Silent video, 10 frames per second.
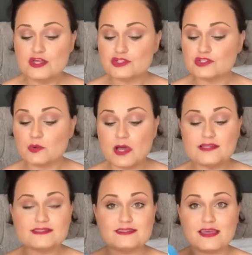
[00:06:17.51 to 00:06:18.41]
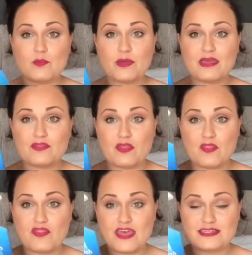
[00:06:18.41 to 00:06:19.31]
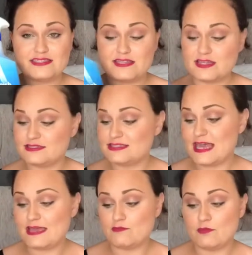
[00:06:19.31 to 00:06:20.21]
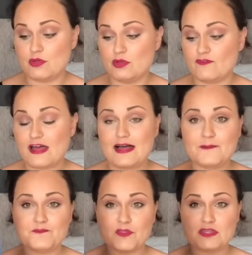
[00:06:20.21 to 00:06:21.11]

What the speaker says: squirted it with this stain remover.